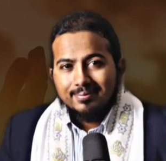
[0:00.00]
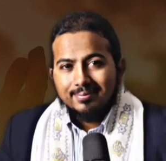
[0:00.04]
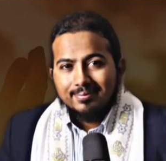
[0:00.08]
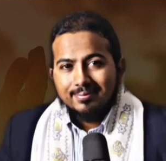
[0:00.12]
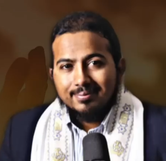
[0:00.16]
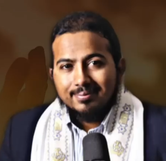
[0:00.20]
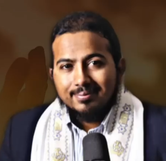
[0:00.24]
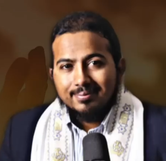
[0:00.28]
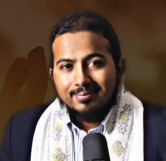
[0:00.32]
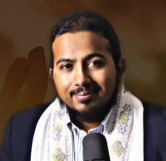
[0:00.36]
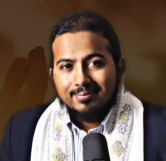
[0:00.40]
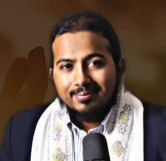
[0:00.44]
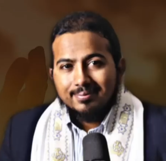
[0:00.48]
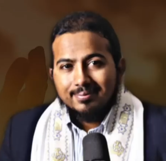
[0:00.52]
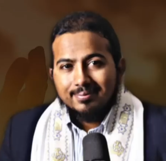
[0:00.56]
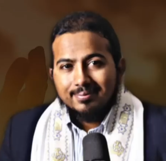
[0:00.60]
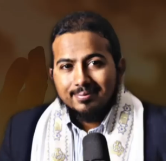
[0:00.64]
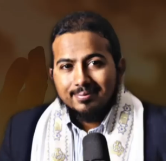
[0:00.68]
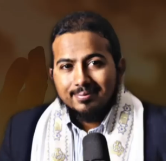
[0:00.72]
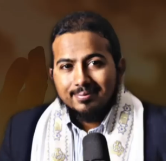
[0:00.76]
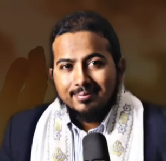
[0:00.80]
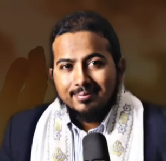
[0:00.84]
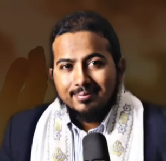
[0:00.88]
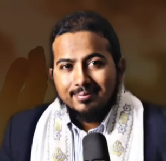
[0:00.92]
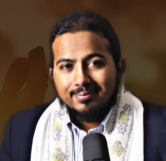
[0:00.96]

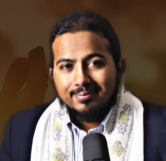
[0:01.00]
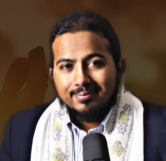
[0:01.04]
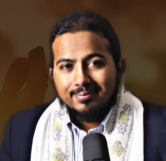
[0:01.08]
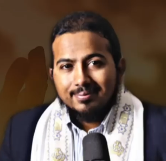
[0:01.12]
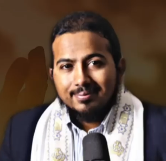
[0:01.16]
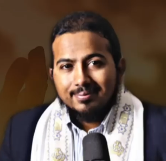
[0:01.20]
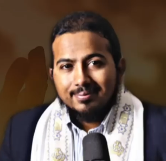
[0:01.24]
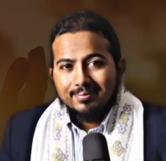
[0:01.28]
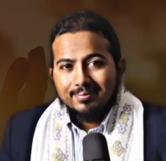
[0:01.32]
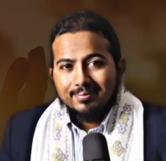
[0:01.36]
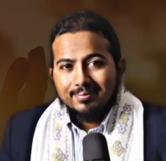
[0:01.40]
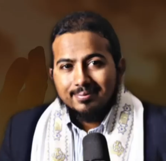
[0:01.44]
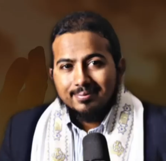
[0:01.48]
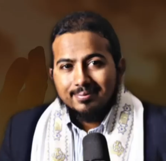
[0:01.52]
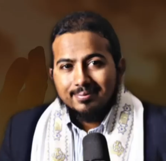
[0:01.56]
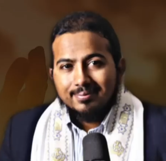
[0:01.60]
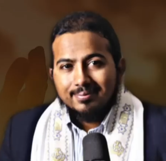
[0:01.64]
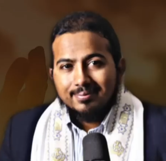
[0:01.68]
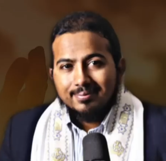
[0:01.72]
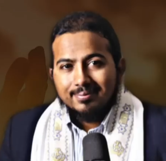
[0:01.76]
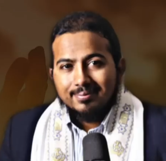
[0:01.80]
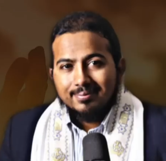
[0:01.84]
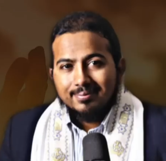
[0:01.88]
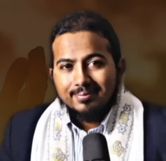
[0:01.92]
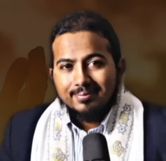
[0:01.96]

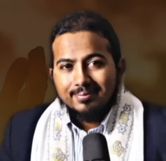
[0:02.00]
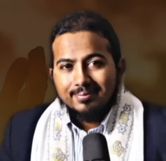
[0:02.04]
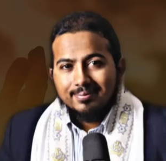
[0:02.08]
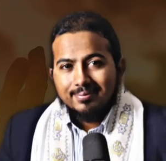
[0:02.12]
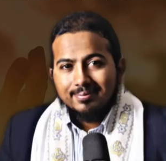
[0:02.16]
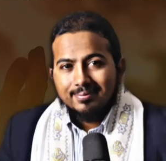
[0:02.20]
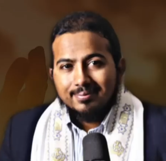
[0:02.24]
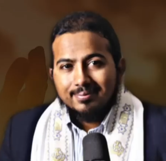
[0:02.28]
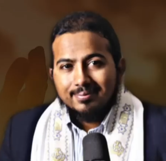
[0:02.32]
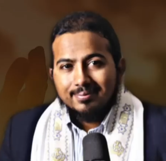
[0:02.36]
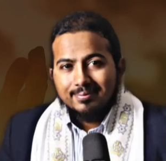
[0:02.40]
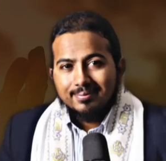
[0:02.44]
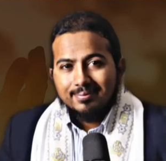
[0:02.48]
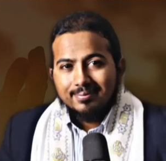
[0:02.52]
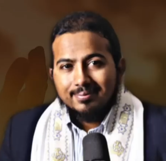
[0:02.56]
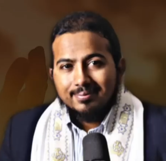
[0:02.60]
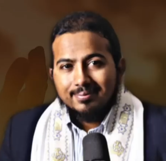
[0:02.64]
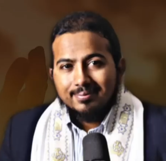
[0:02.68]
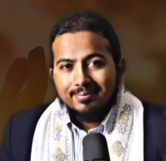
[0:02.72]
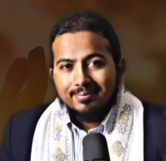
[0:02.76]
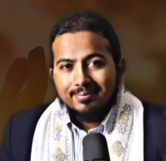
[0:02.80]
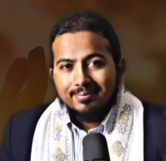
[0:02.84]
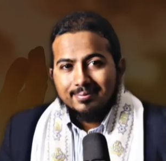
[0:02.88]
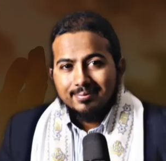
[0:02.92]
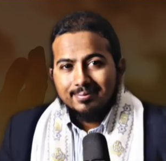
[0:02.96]

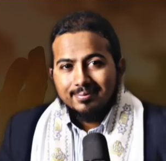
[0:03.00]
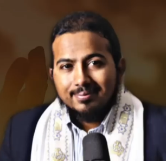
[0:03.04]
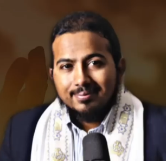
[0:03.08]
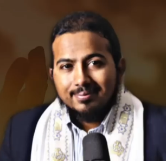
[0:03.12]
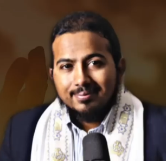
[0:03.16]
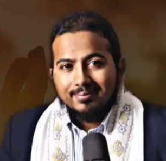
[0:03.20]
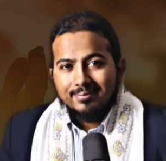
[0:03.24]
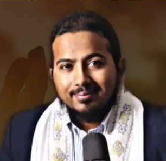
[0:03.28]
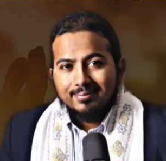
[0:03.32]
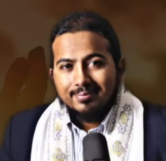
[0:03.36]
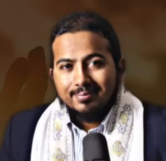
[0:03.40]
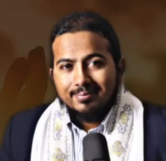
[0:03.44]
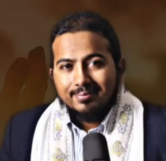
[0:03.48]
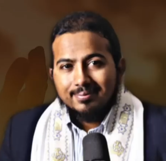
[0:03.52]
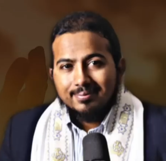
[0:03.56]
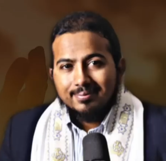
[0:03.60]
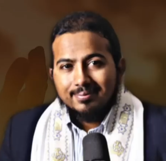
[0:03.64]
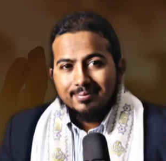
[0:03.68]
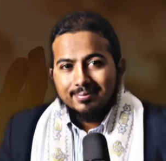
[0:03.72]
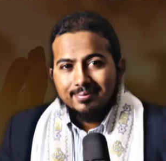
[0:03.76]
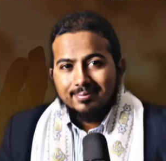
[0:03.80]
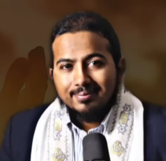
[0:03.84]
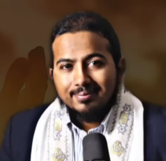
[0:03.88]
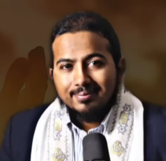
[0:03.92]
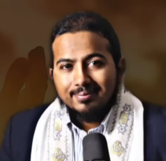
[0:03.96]
This is a still picture; no speech is visible.